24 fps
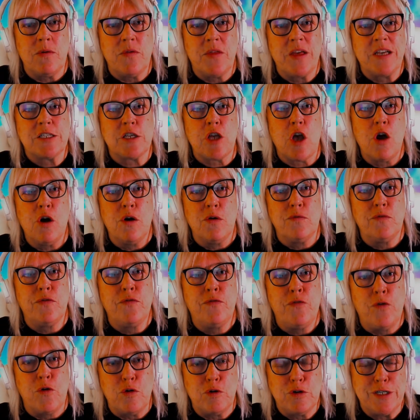That's over
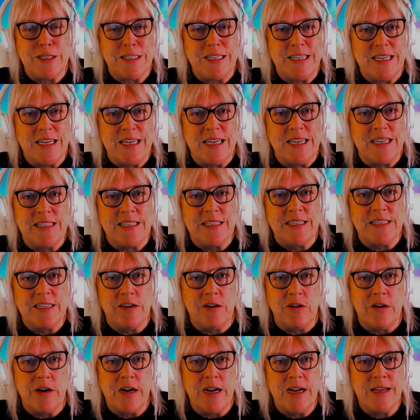40 years,
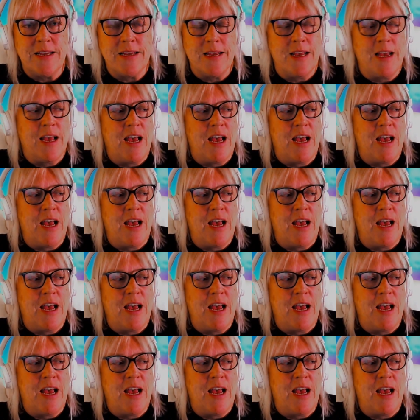all right?